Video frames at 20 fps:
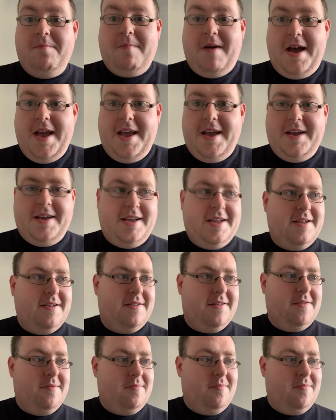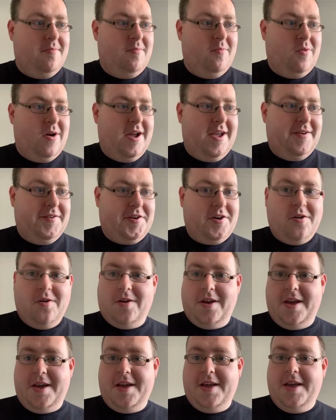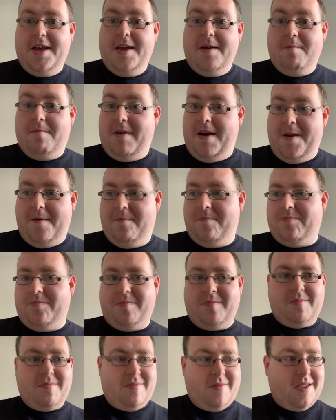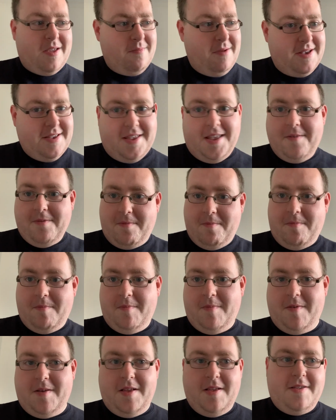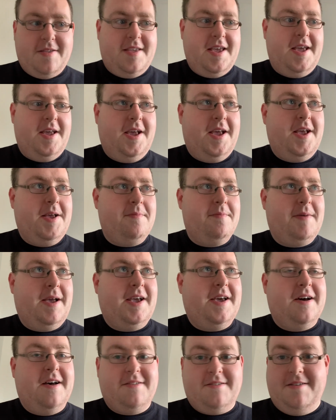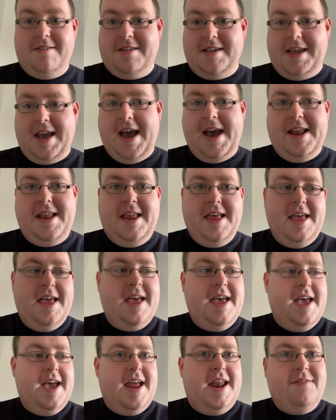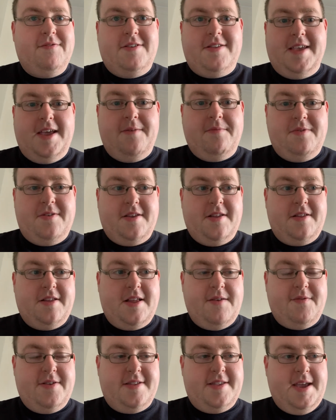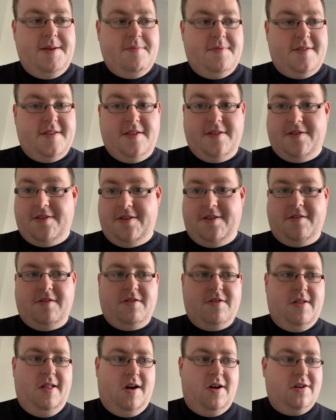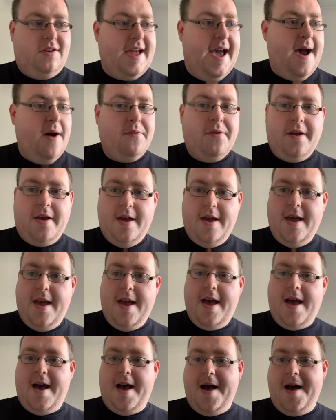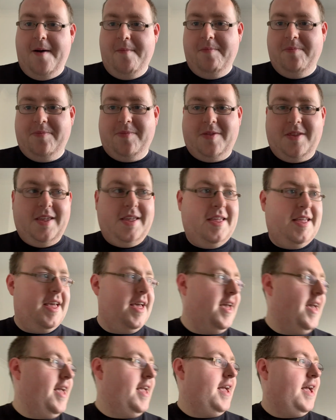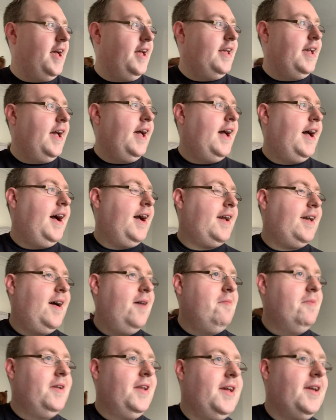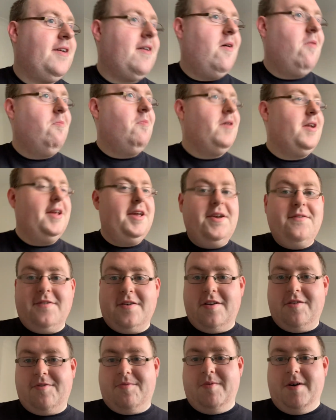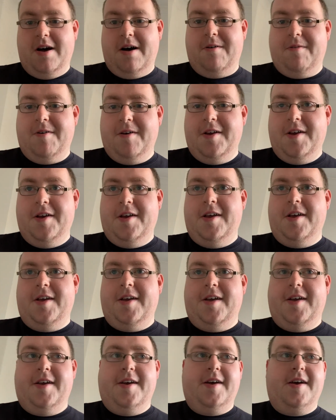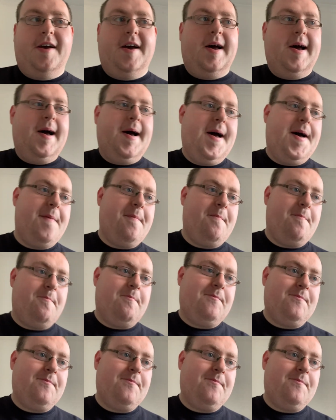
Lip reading: my, what do you call it? Might see my cousins again. I never see them since lockdown. I can't believe it as well. I